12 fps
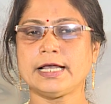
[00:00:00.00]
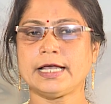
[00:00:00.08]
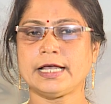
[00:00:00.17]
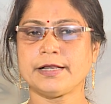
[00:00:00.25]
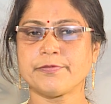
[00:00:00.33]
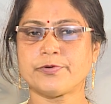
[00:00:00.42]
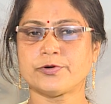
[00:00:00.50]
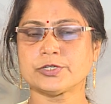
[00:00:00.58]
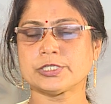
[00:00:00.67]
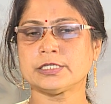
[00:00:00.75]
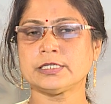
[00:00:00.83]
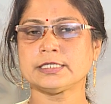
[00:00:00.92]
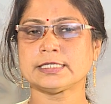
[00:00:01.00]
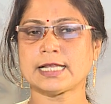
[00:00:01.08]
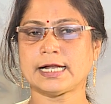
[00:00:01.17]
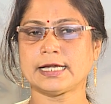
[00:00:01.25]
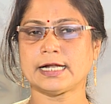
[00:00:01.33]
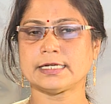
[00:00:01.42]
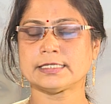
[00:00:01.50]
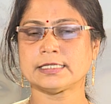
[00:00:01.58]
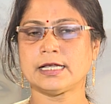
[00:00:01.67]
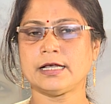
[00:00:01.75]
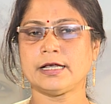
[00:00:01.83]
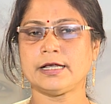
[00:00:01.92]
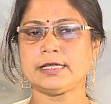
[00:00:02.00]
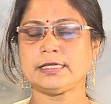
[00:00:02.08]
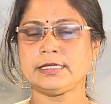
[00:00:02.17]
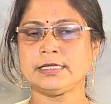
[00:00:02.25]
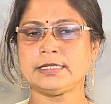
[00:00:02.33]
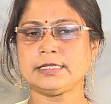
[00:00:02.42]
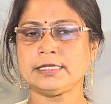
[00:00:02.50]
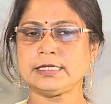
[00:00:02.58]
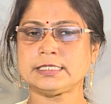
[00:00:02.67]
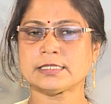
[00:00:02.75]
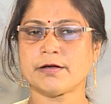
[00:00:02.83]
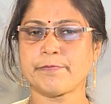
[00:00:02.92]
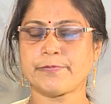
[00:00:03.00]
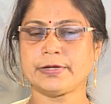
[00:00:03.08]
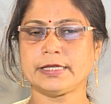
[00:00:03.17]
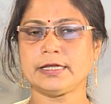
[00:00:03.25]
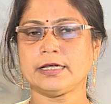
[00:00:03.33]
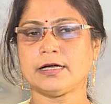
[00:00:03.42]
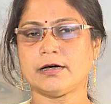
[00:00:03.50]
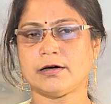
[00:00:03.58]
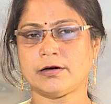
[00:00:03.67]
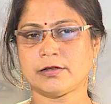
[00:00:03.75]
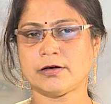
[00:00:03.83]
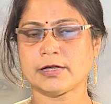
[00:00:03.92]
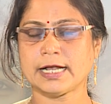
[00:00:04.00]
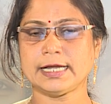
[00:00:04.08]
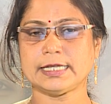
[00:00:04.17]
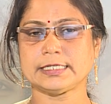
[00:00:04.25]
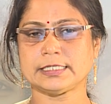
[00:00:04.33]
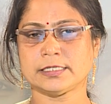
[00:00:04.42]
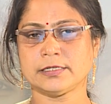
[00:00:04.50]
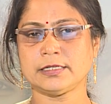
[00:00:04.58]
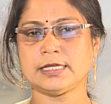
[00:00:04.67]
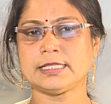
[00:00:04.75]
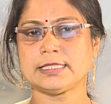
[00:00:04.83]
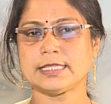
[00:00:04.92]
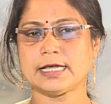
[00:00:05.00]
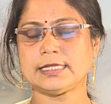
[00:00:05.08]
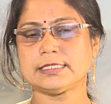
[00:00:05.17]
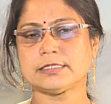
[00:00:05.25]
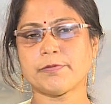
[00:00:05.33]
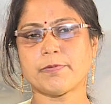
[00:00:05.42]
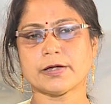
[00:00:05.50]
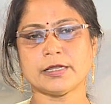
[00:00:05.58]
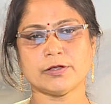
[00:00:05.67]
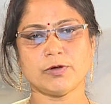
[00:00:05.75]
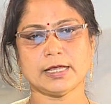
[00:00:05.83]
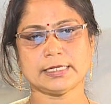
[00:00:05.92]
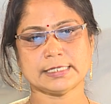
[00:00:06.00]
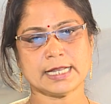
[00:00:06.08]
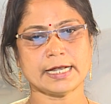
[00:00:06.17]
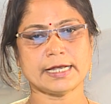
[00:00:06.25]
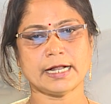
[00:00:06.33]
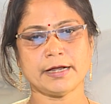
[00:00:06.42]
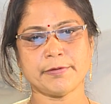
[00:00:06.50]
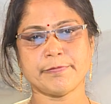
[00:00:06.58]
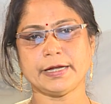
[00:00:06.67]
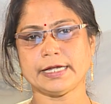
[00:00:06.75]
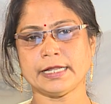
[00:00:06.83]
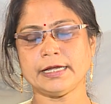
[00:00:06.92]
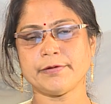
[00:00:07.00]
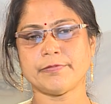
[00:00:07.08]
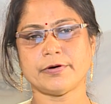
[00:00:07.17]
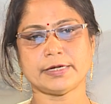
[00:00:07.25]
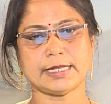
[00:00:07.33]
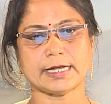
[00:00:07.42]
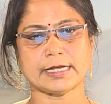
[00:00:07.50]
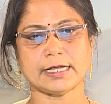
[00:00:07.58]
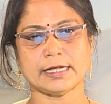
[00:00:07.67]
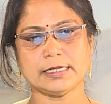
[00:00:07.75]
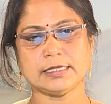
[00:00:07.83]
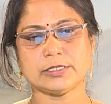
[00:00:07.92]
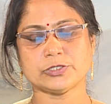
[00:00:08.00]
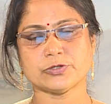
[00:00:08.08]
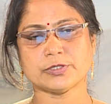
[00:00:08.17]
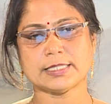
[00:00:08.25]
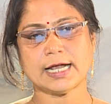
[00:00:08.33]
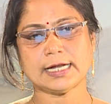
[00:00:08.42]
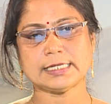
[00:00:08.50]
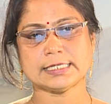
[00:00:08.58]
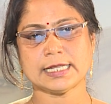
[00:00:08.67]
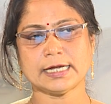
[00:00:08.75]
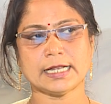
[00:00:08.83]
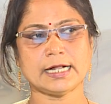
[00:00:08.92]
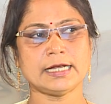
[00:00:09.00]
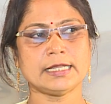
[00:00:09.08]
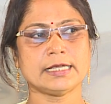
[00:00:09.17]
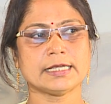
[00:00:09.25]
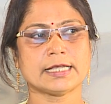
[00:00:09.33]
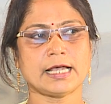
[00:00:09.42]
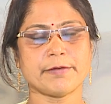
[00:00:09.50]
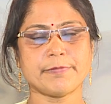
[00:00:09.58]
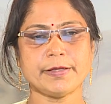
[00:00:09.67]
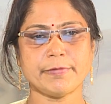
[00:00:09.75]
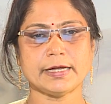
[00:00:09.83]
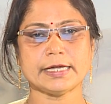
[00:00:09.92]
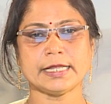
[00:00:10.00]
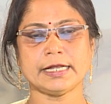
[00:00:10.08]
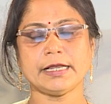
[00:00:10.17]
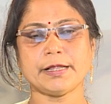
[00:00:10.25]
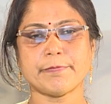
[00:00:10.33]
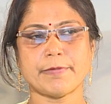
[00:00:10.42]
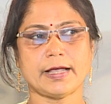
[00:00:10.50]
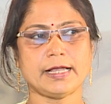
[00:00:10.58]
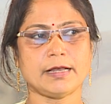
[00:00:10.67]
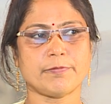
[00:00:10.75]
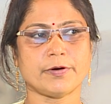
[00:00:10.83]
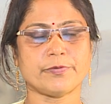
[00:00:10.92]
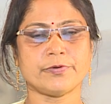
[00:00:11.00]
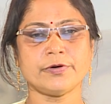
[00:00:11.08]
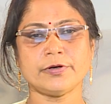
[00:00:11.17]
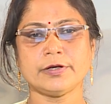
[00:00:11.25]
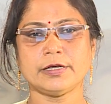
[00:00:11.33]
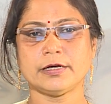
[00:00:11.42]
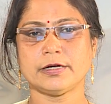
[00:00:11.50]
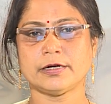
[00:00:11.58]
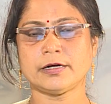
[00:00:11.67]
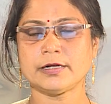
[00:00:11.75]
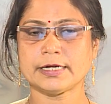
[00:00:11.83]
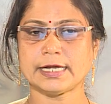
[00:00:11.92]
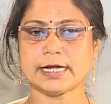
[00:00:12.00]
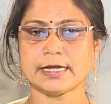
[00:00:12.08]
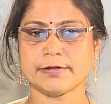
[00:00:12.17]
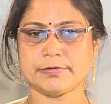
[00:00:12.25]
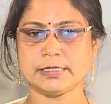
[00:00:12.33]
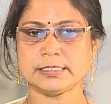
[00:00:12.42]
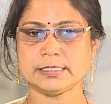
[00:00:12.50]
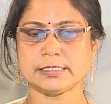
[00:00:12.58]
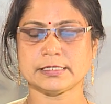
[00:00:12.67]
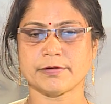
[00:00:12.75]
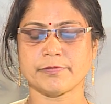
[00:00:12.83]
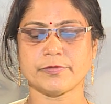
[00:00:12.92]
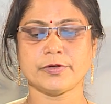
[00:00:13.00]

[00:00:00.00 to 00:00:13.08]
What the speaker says: enforce standards. In each company or organization, there is a particular standard maintained for data. So, that standard can be maintained by help of a database system.